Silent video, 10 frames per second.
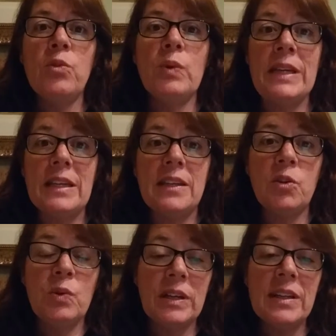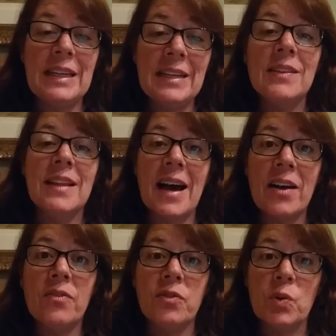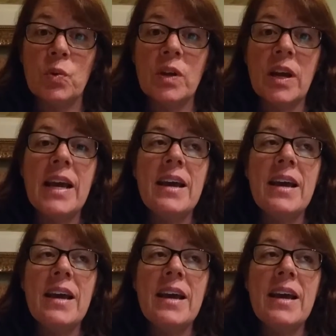to eat. You get to eat a lot of food.